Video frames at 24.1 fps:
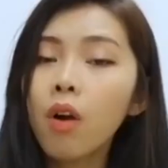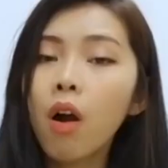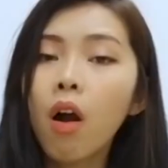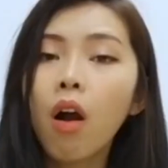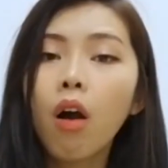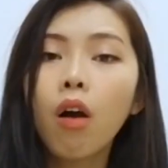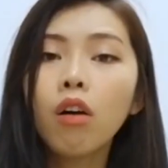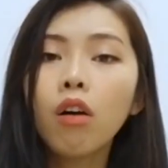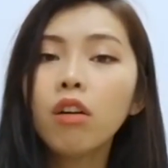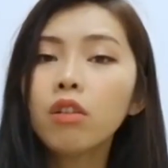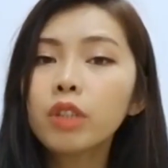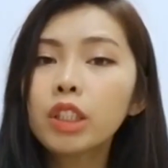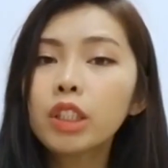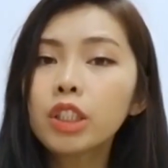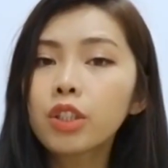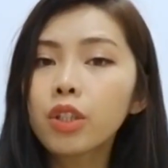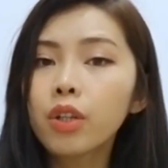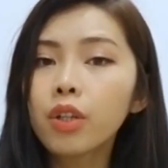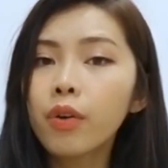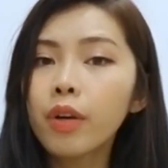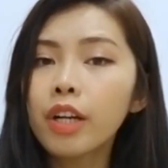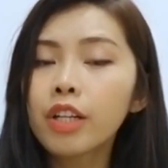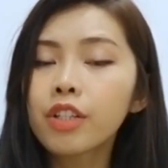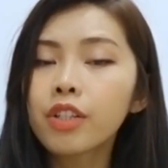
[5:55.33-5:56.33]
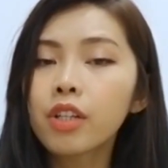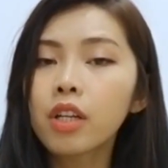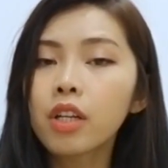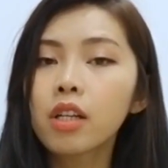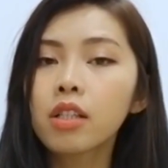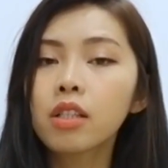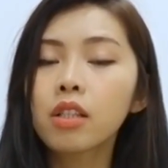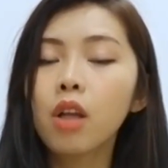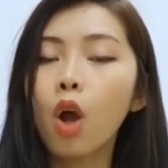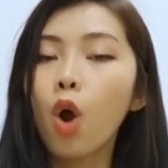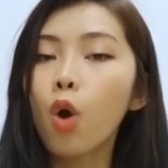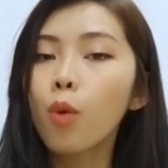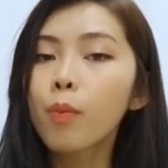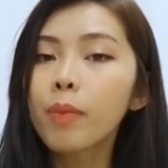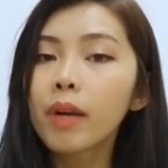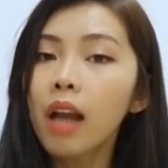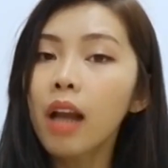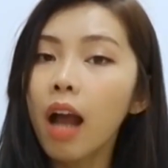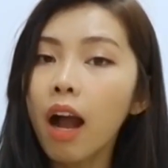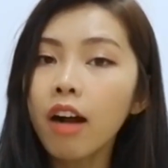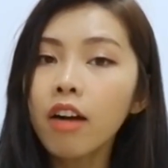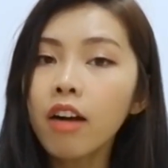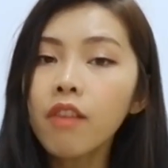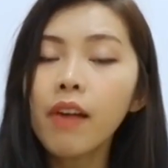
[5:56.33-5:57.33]
All we do is just open
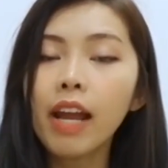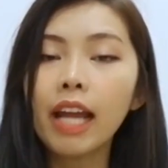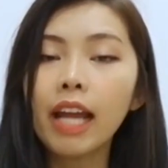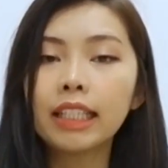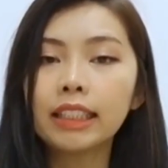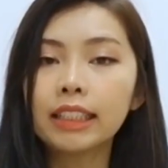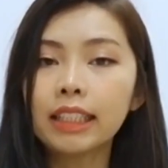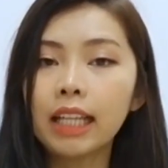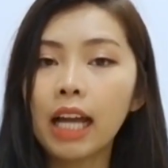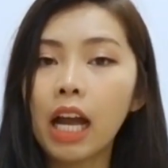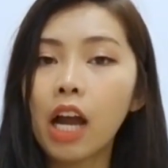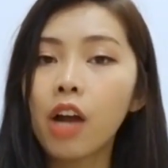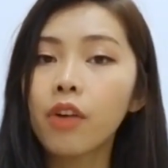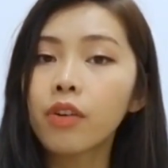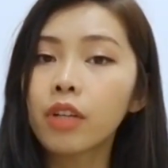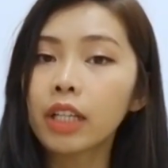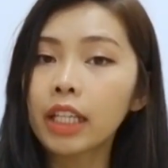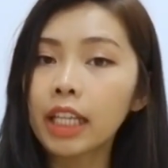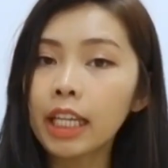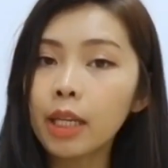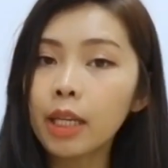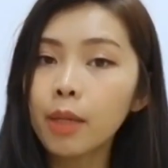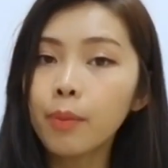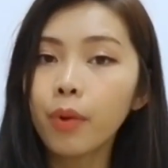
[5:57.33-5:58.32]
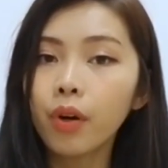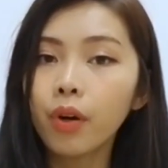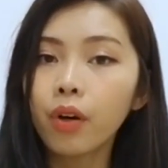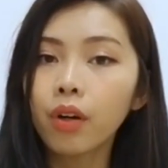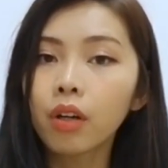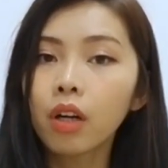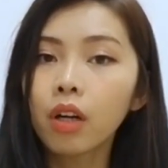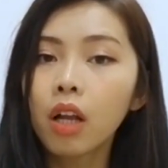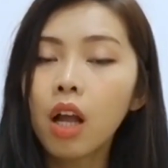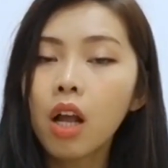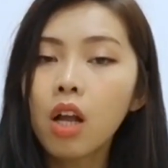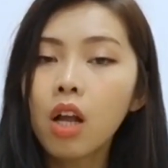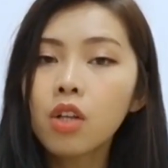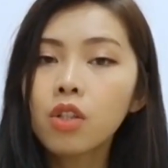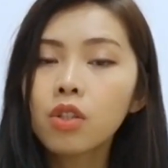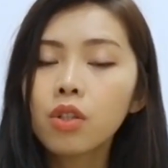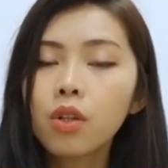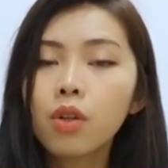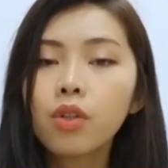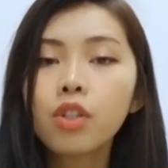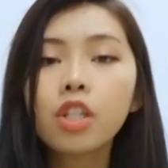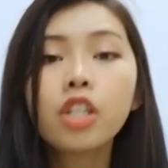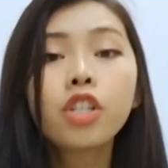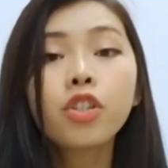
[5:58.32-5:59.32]
up and down the keyboard. So
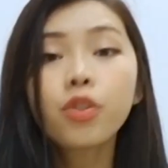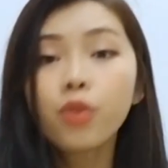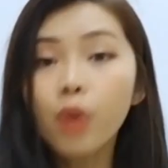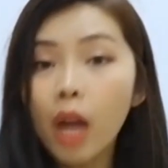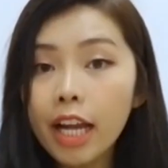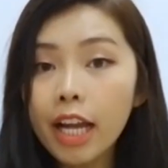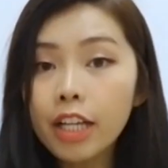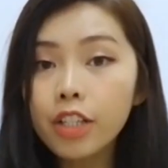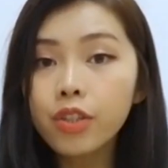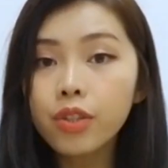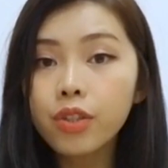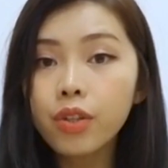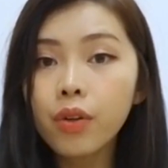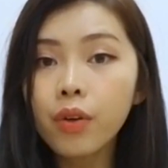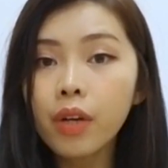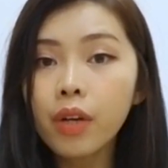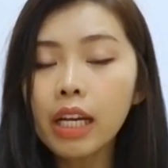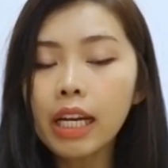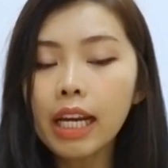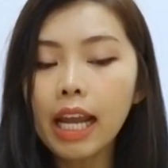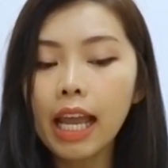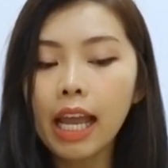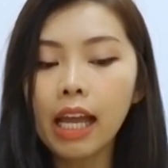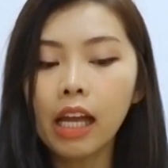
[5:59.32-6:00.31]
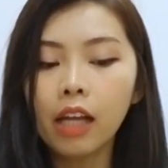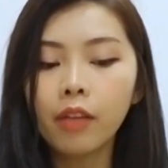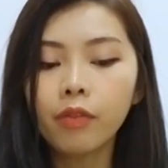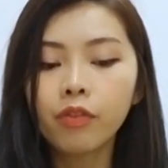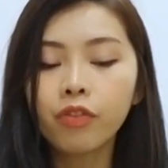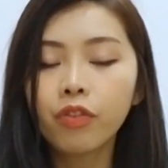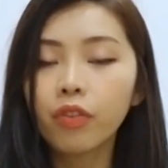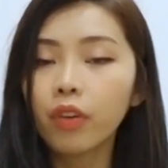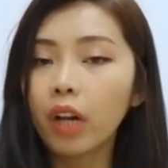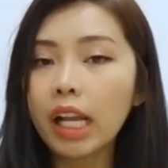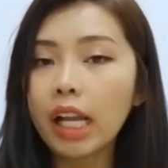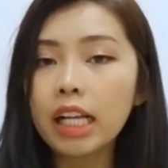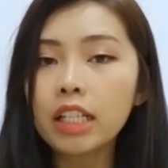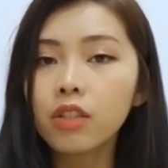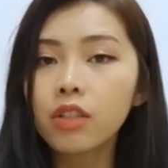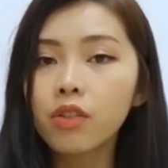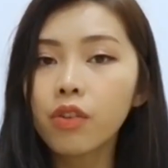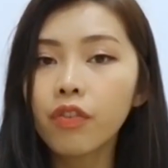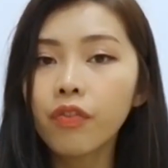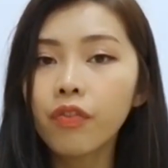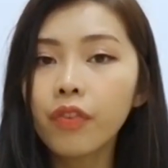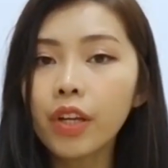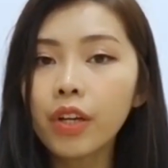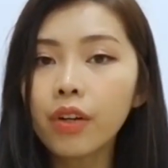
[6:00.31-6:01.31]
just try to do it and flex your
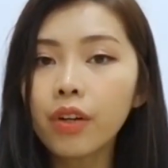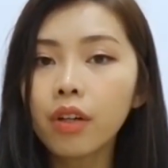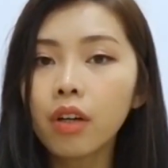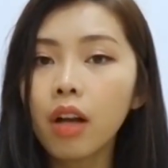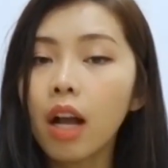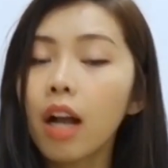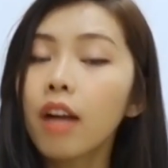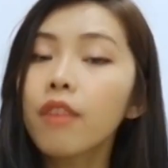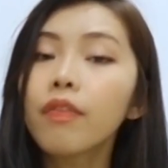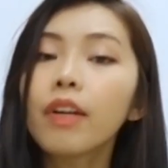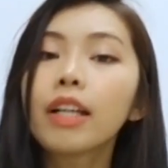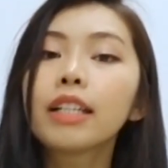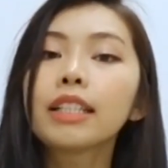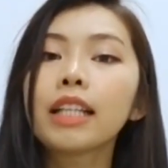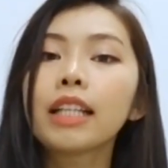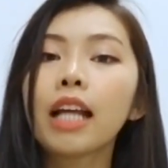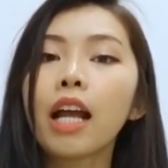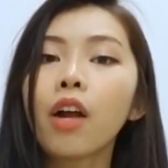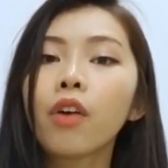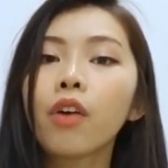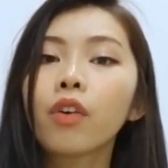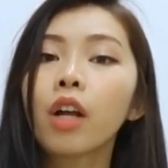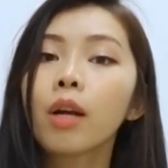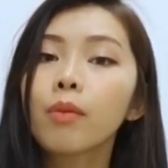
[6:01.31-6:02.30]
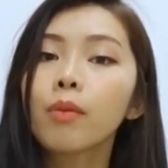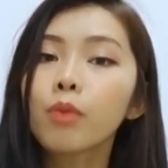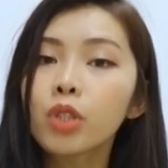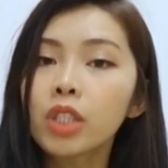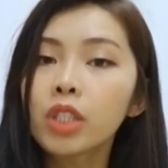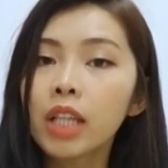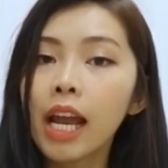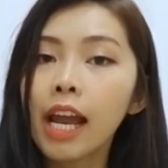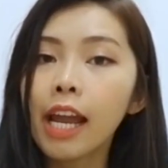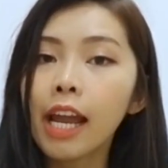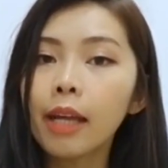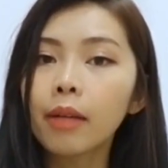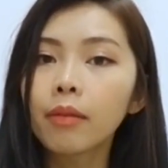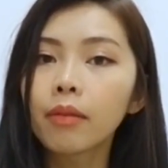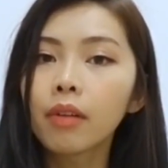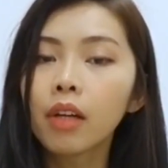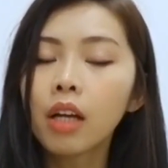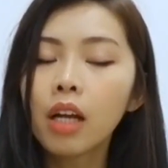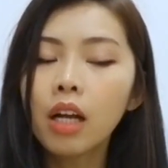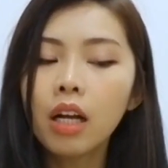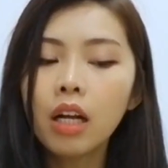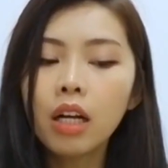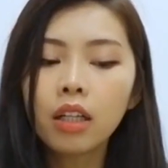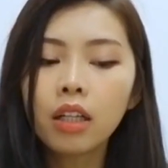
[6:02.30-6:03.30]
finger up and down a couple times.
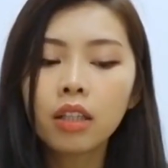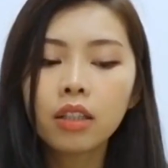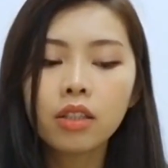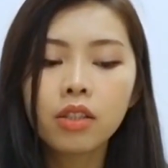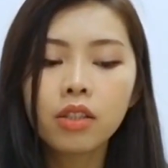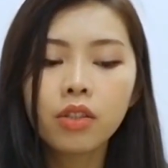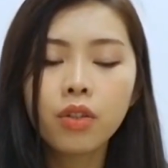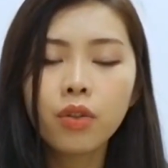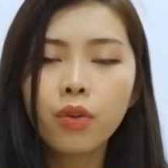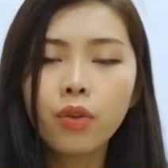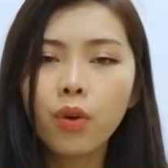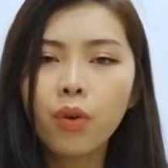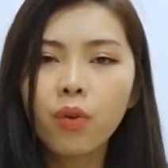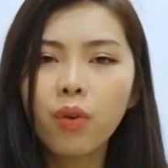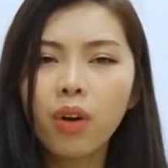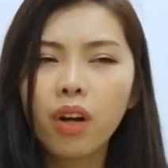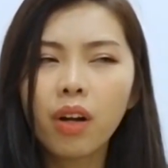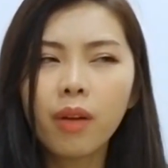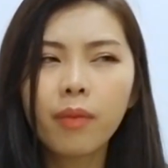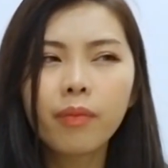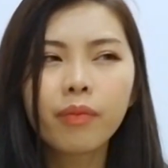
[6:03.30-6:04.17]
Because you know what?